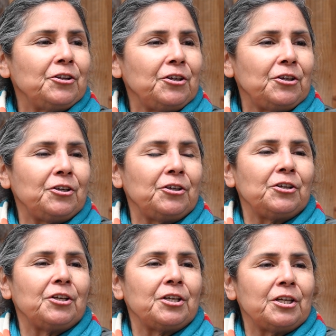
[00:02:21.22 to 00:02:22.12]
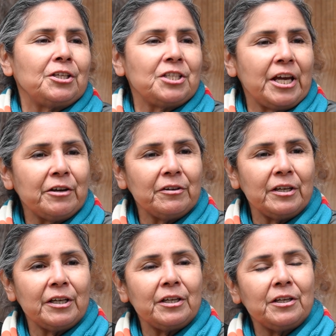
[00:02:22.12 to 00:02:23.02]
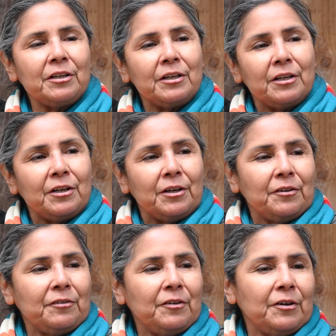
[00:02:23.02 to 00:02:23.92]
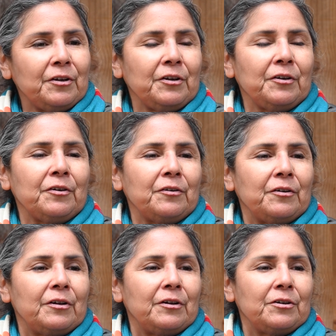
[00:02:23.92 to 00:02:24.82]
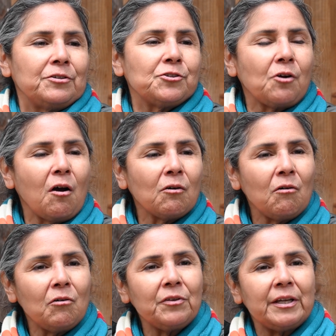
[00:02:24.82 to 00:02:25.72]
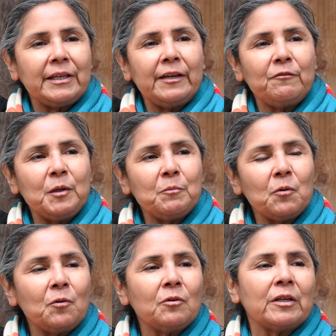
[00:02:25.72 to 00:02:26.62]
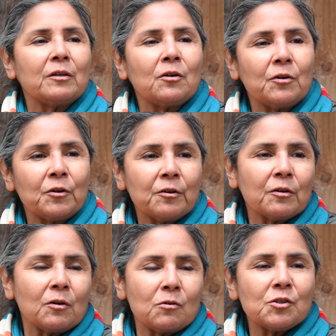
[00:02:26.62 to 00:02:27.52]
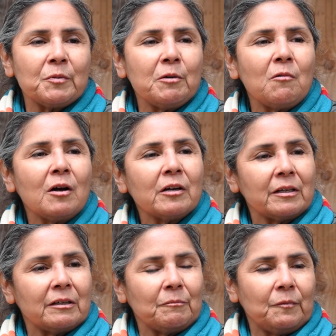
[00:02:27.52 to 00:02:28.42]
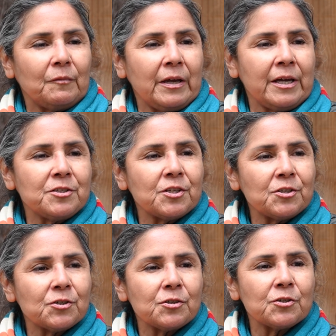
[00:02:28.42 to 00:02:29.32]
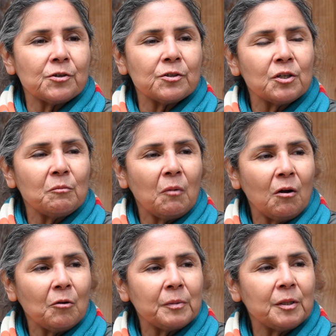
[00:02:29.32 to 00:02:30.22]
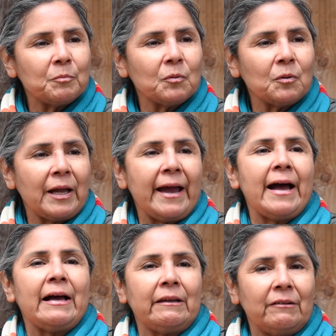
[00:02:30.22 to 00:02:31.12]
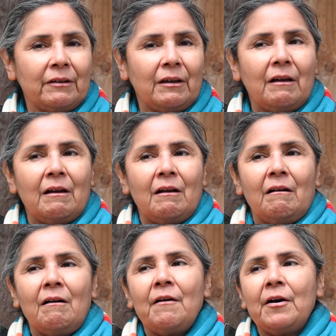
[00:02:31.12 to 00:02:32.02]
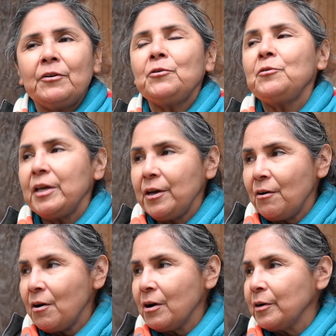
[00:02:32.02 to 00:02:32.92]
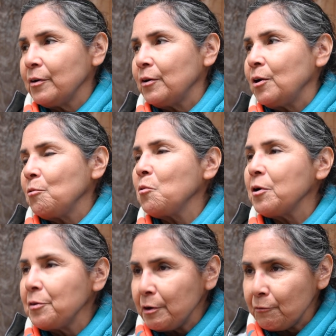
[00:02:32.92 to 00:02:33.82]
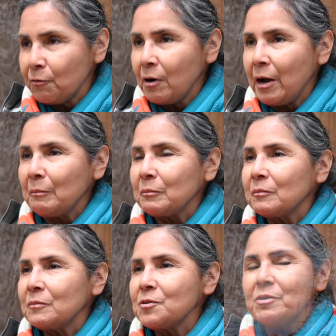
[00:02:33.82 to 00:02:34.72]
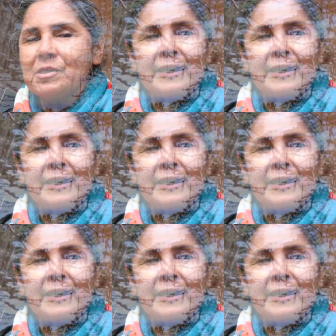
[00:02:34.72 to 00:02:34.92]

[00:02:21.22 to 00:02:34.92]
the integrity, the stronghold that Native people, that her Coast Miwok ancestors, her Tamal people had on who they are, where they're from. So as